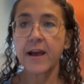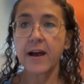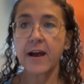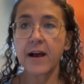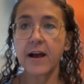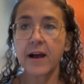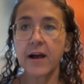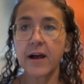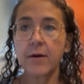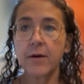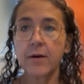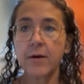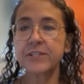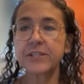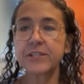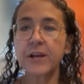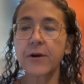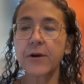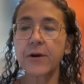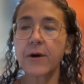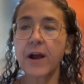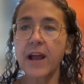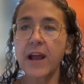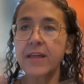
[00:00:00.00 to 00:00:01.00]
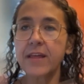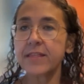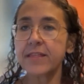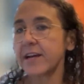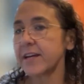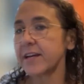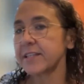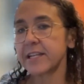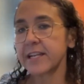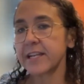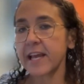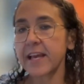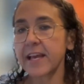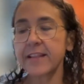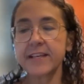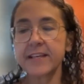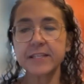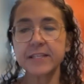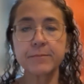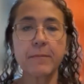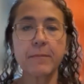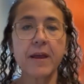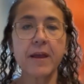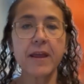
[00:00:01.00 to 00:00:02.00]
So I thought today
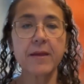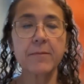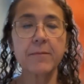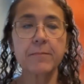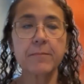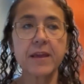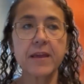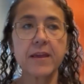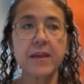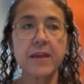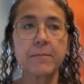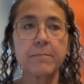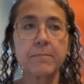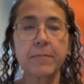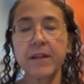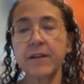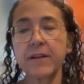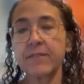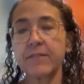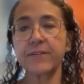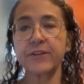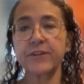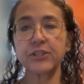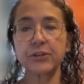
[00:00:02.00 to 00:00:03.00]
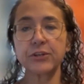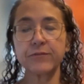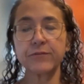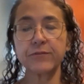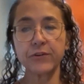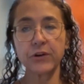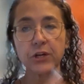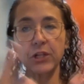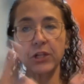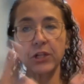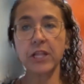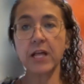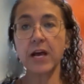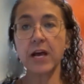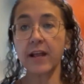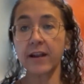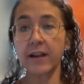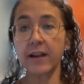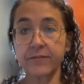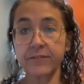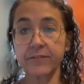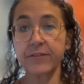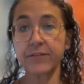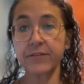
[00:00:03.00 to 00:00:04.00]
this might be beneficial for a
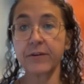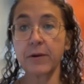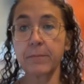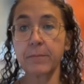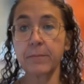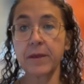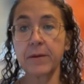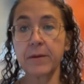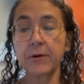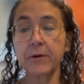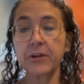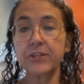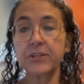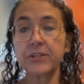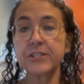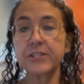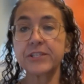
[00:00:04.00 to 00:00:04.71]
lot of different people.